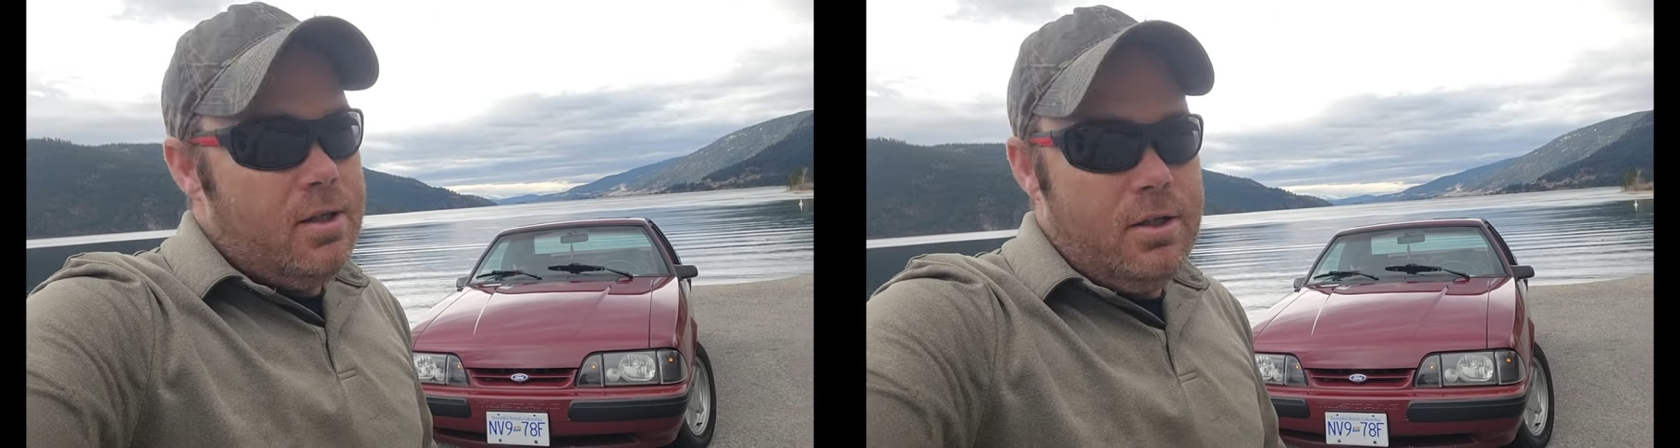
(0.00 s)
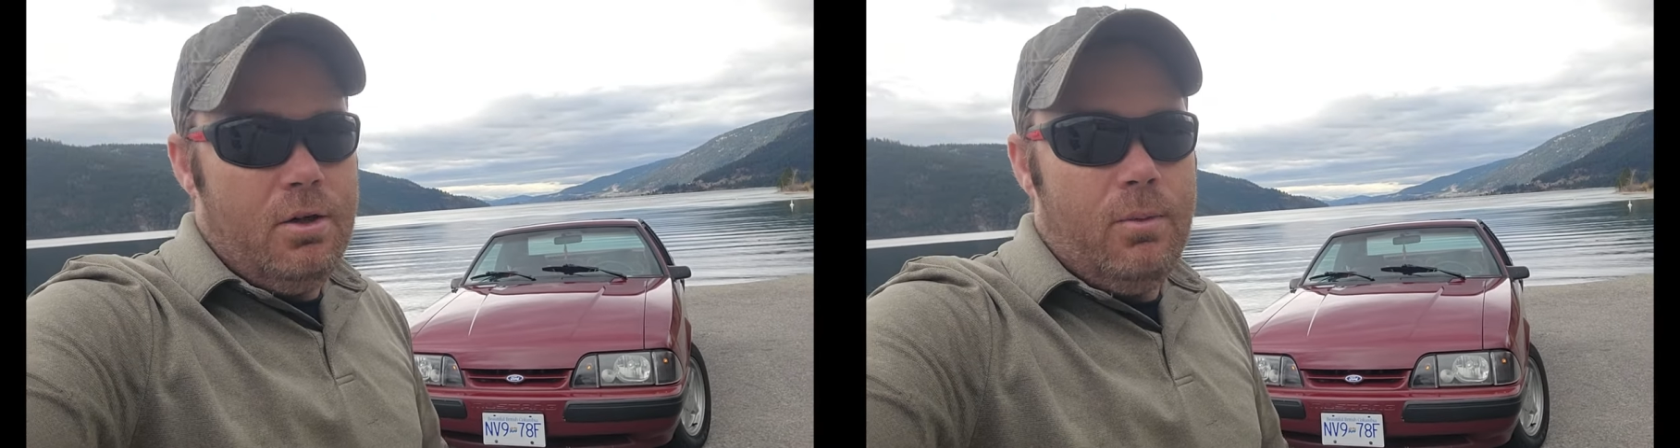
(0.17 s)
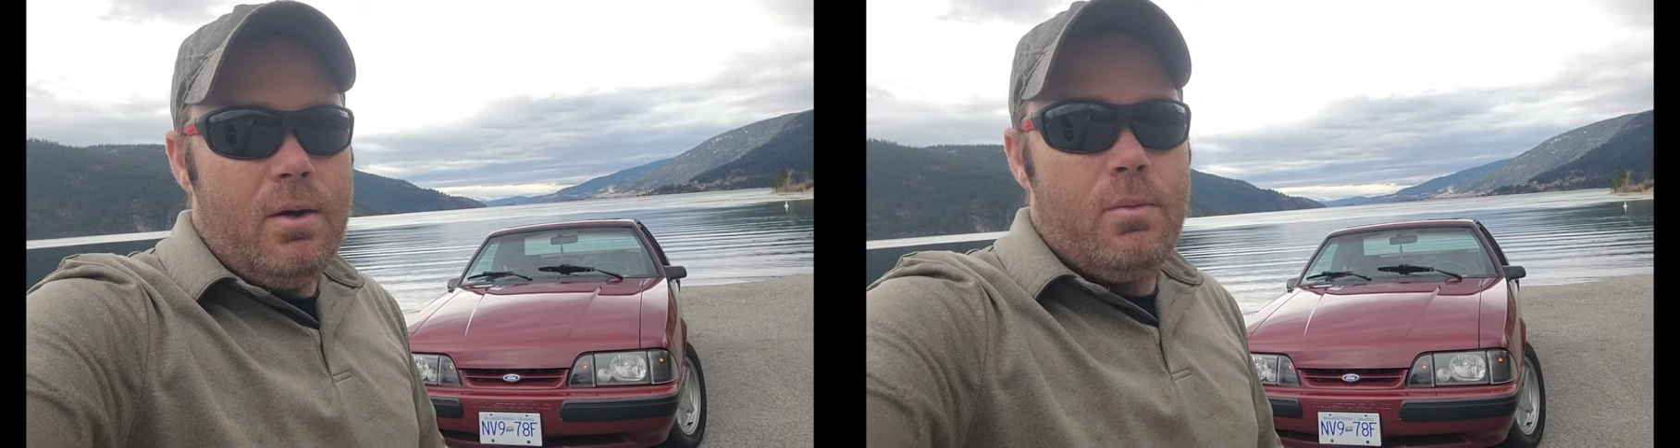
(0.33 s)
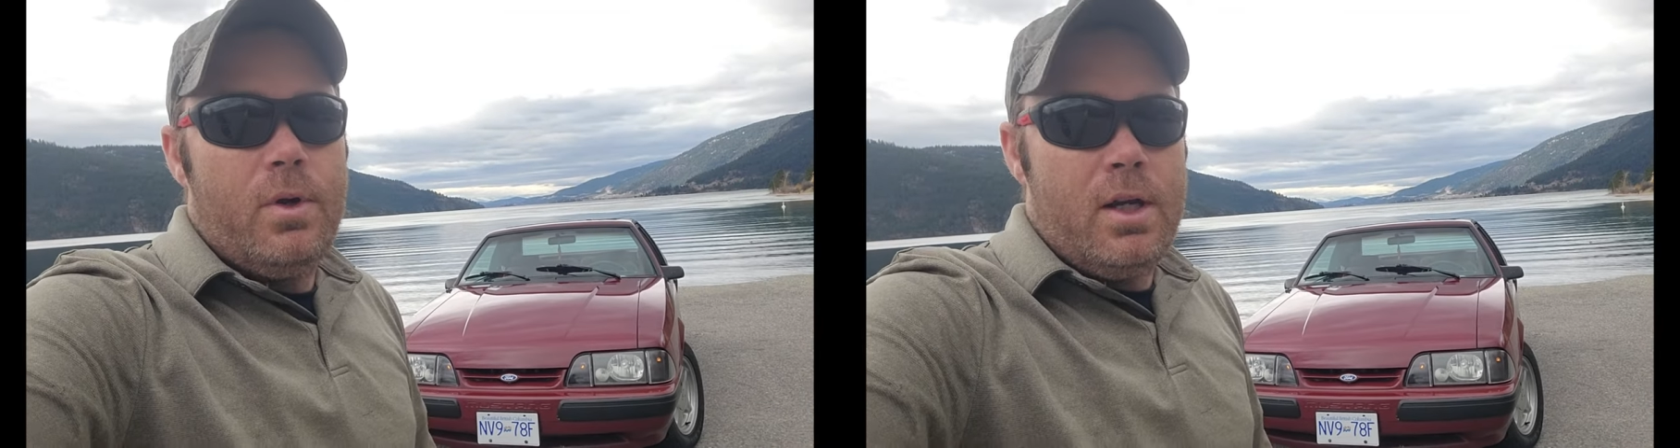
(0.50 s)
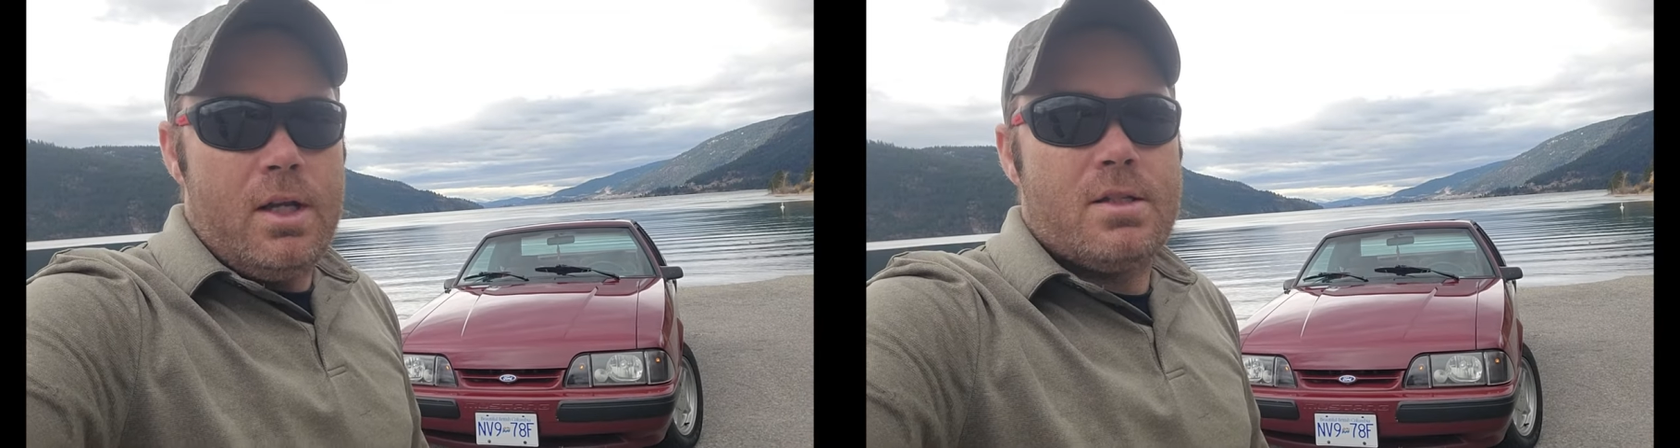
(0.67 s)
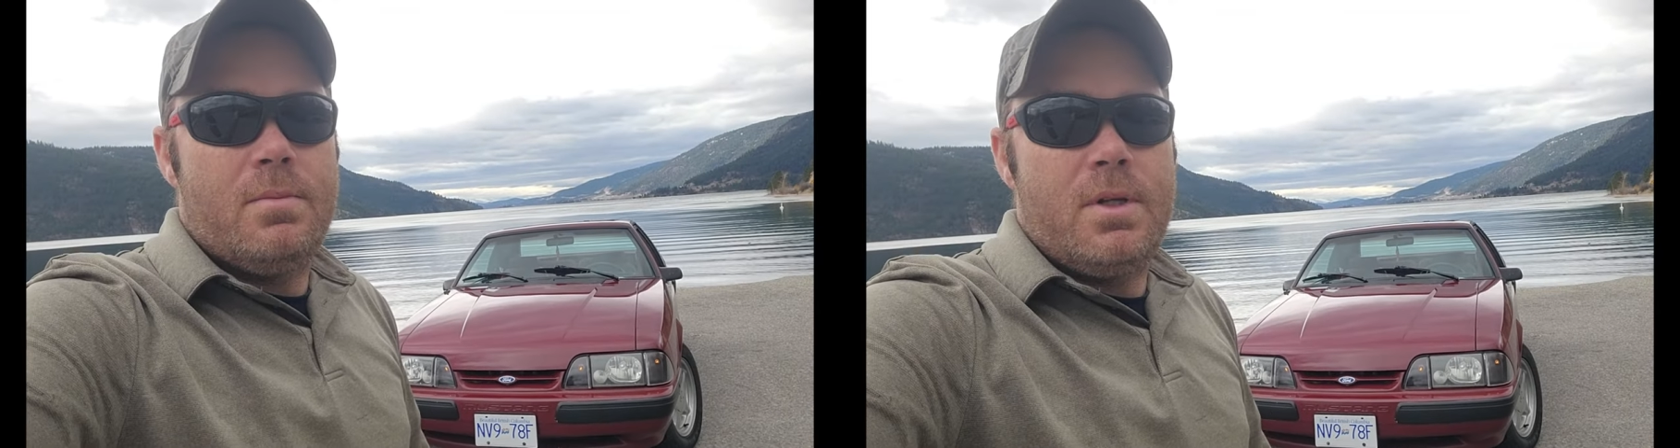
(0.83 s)
you know what, we
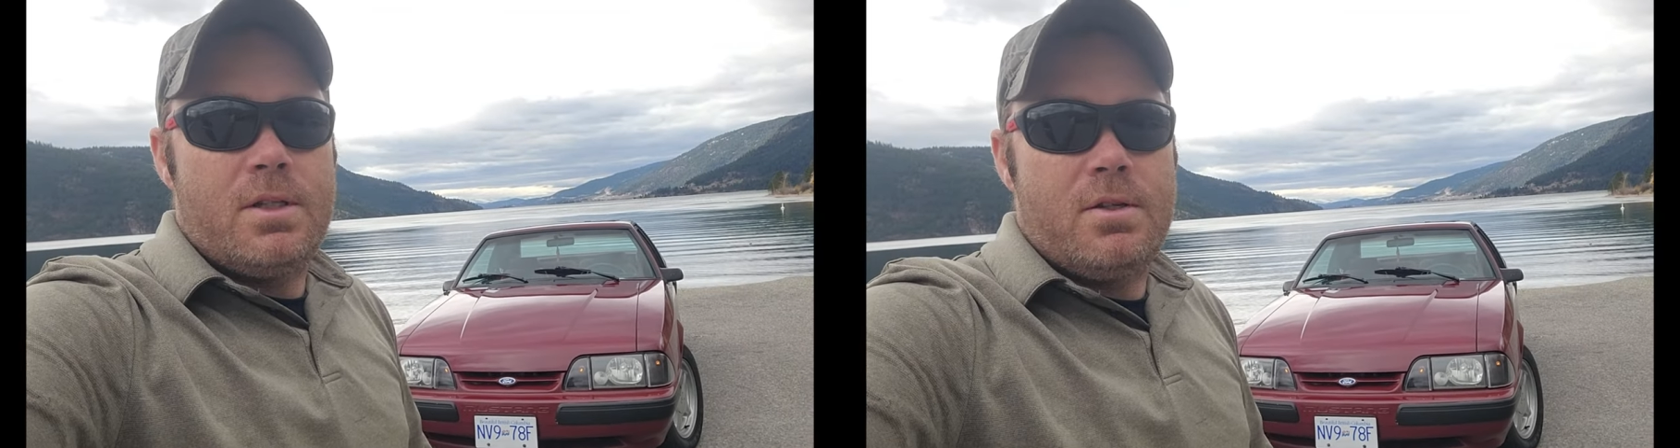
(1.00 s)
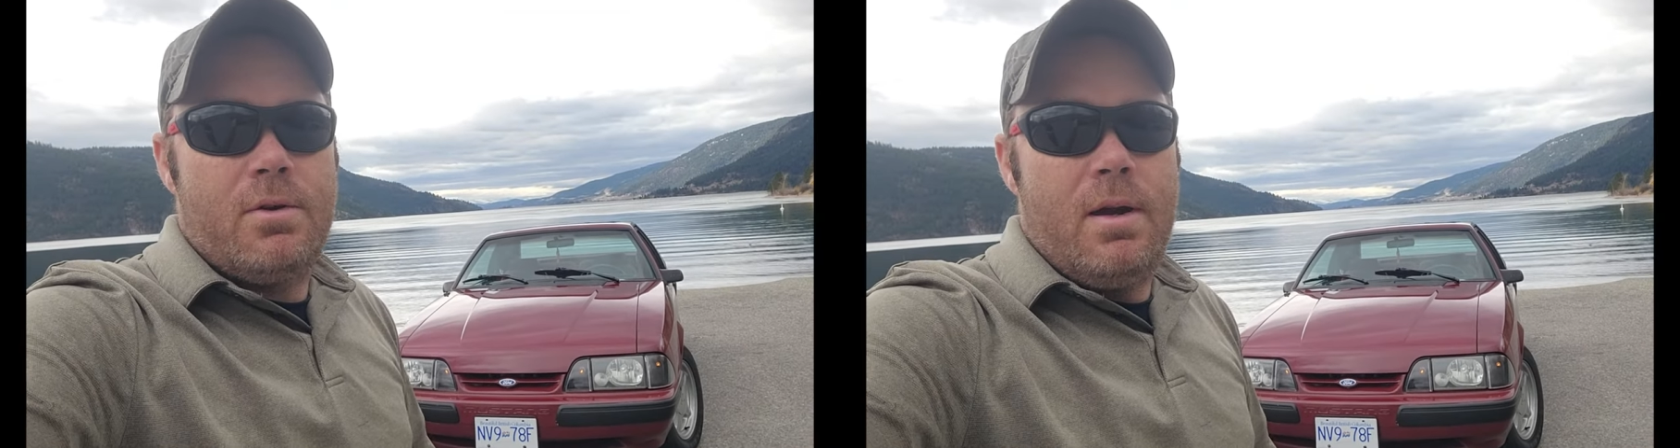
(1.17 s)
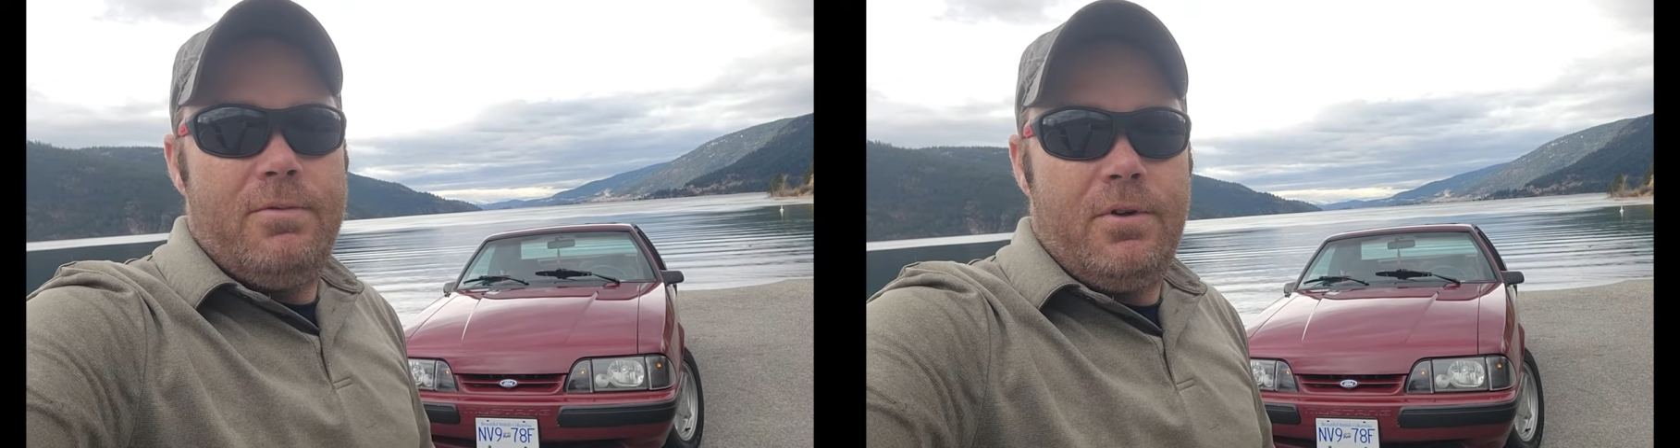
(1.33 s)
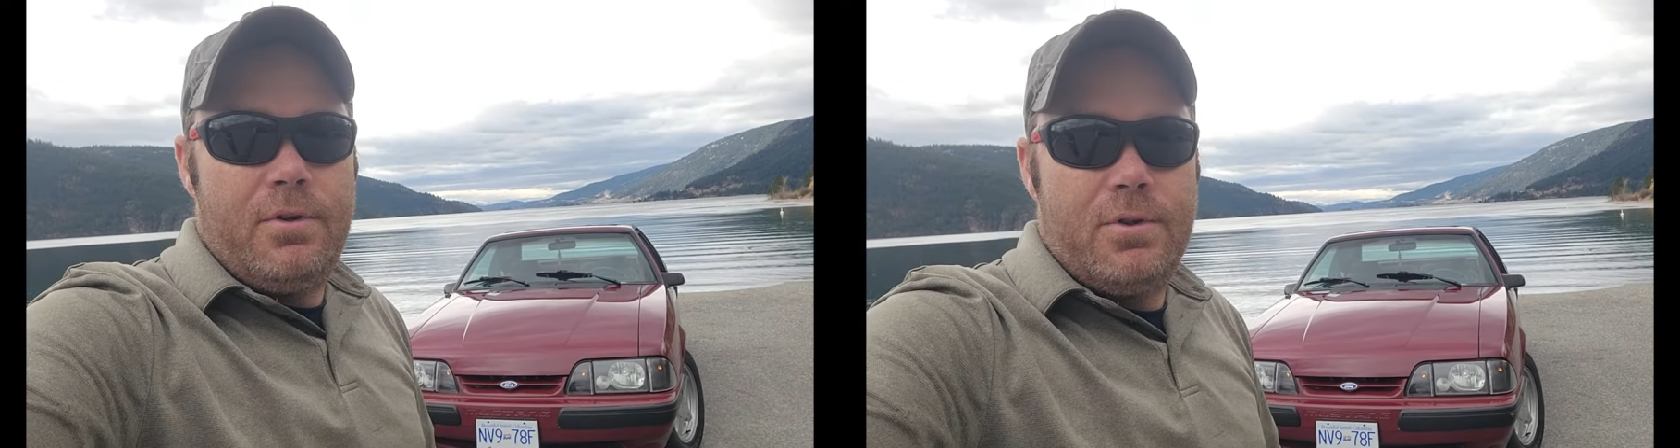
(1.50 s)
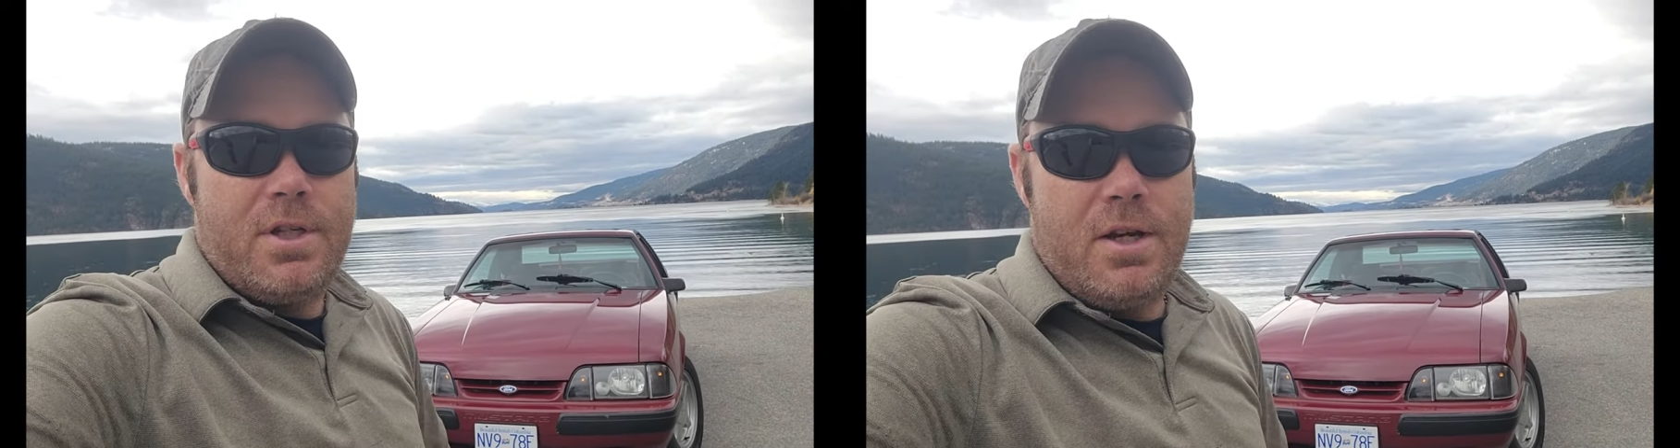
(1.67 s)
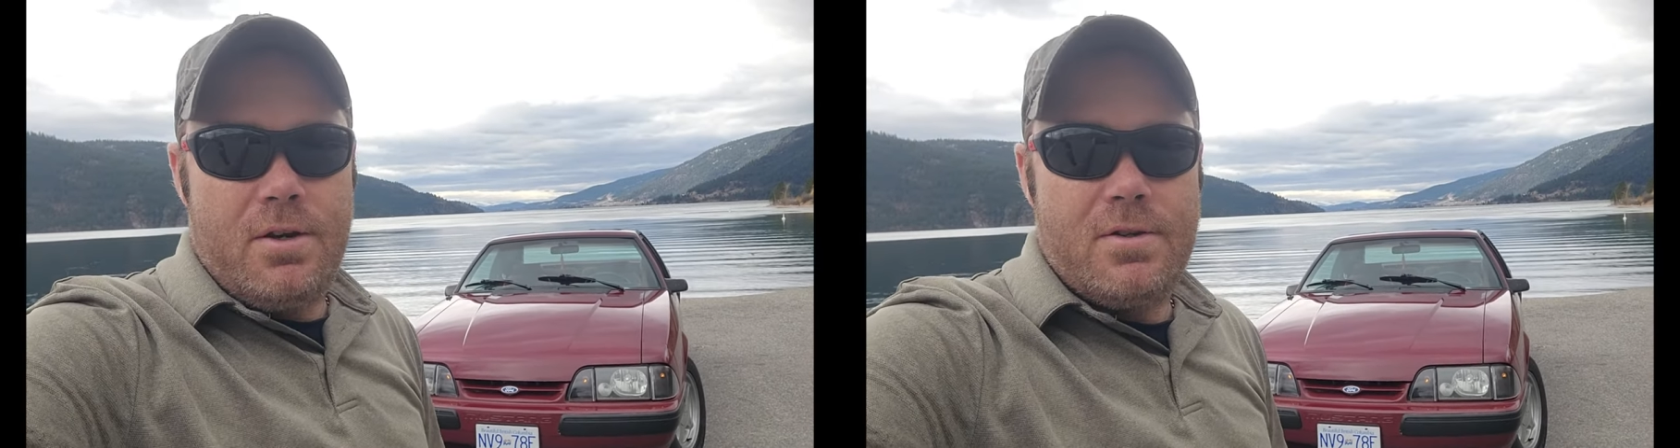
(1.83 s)
need some Instagram photos here.